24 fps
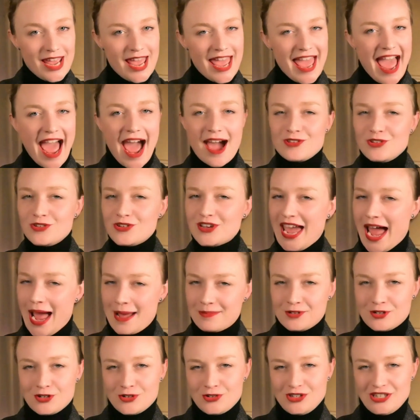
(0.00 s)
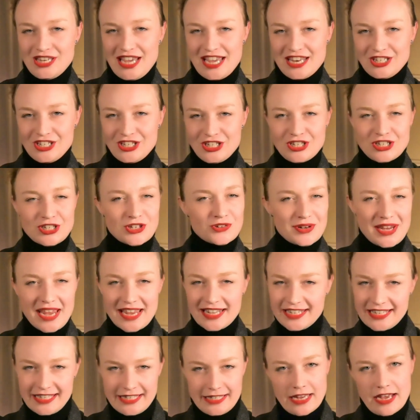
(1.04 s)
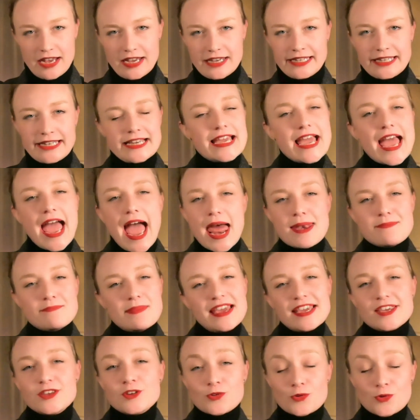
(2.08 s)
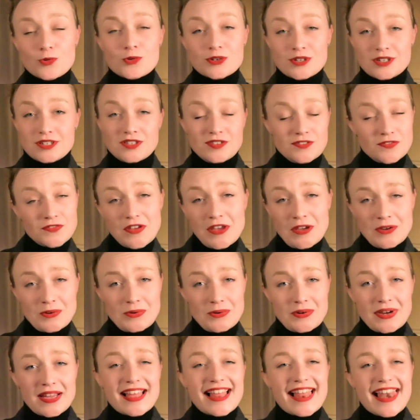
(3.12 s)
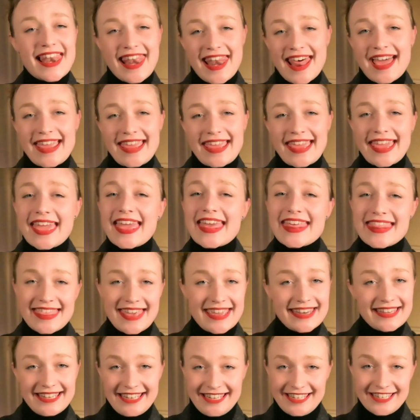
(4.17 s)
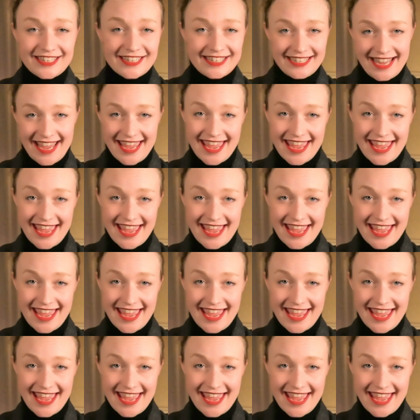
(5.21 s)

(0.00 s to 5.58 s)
how you capture attention, create desire, and make your audience feel like they need to say